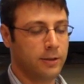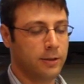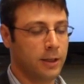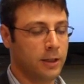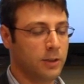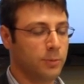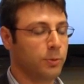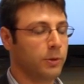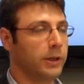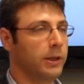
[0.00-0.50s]

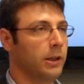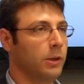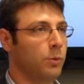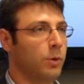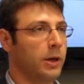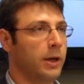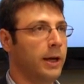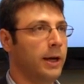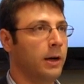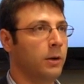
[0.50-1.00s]
cents per
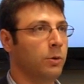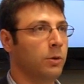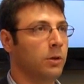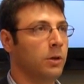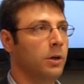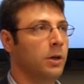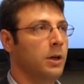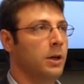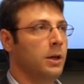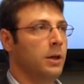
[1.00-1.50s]
kilowatt
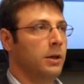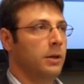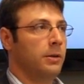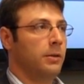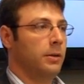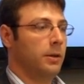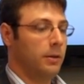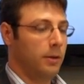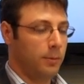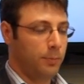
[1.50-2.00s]
hour
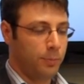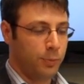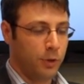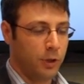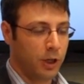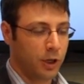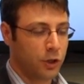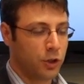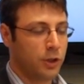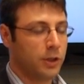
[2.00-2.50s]

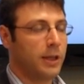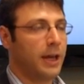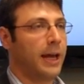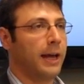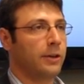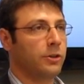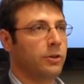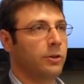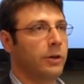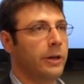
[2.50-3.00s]
production
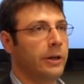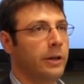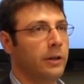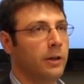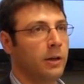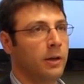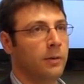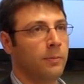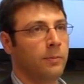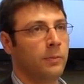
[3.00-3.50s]
tax credit.
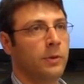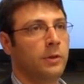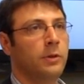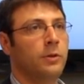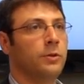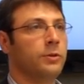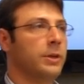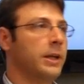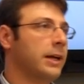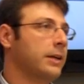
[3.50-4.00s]

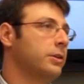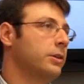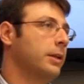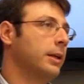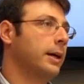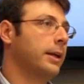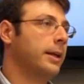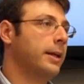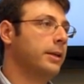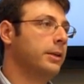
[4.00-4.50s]
There's actually
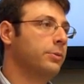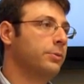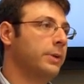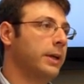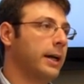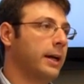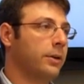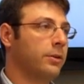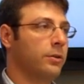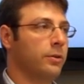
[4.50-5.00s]
not any
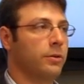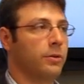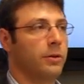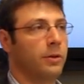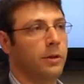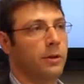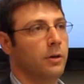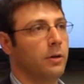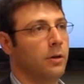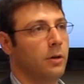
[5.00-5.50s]
reactors
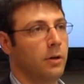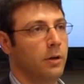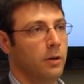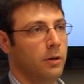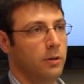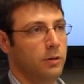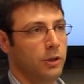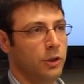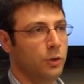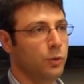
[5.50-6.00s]
that are
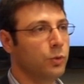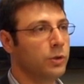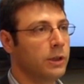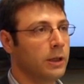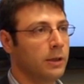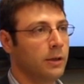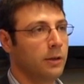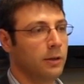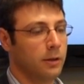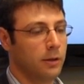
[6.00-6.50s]

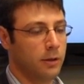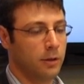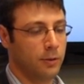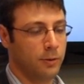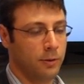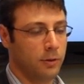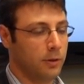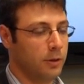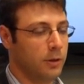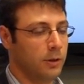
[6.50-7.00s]
using
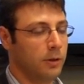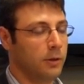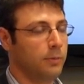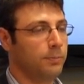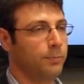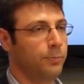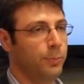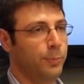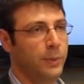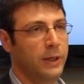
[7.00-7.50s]
the
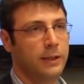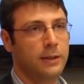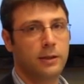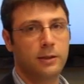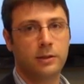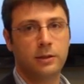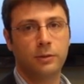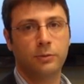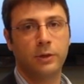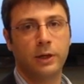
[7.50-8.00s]

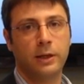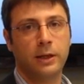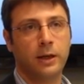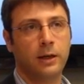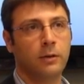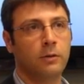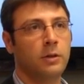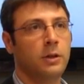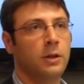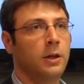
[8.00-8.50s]
PTC right
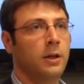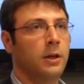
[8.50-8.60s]
now.